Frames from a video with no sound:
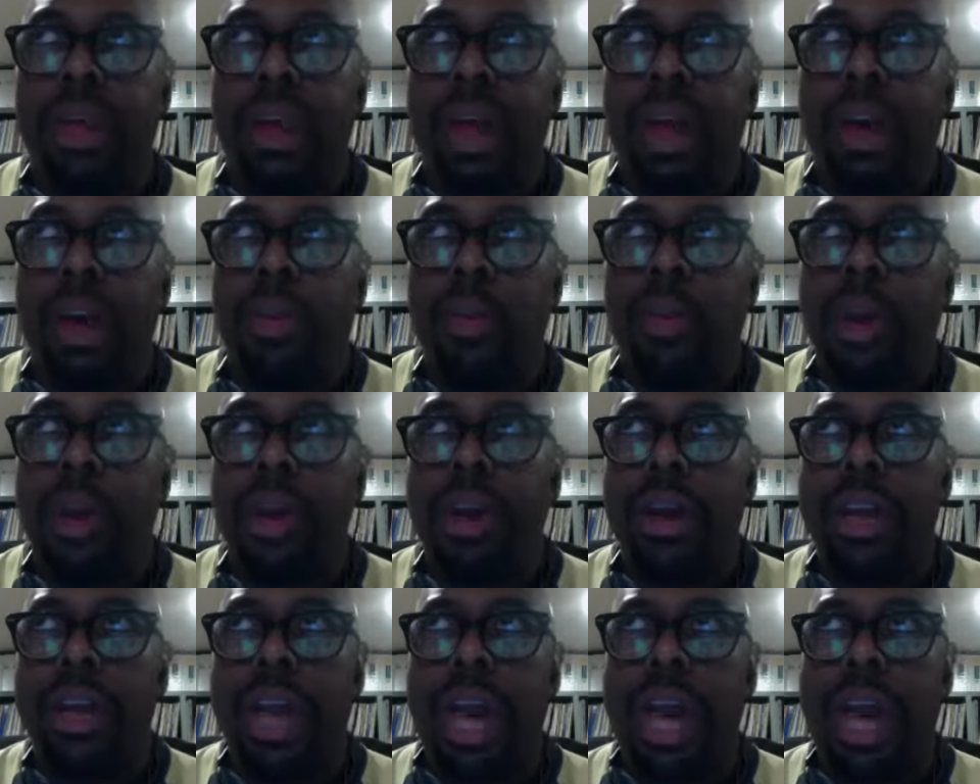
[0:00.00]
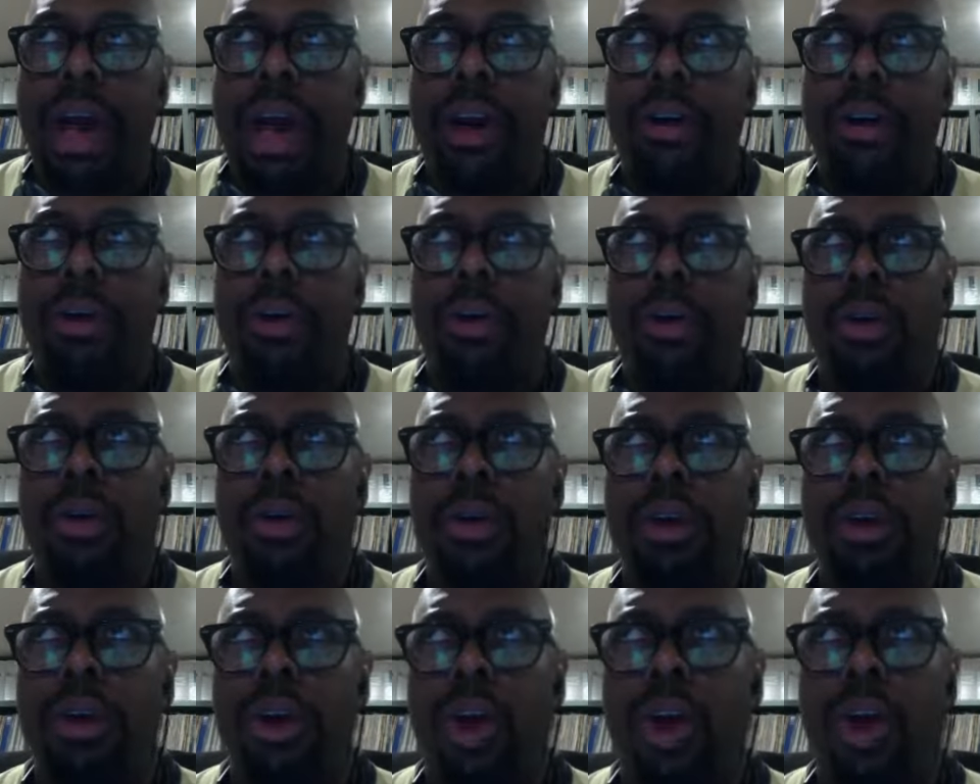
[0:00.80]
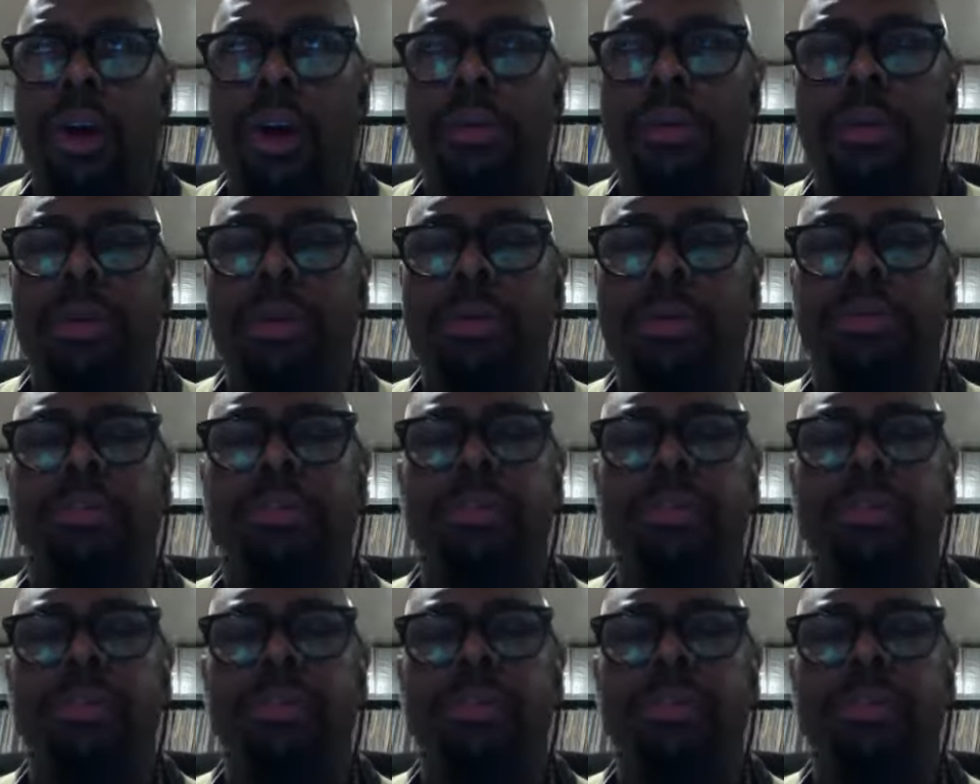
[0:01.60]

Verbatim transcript: we're now on almost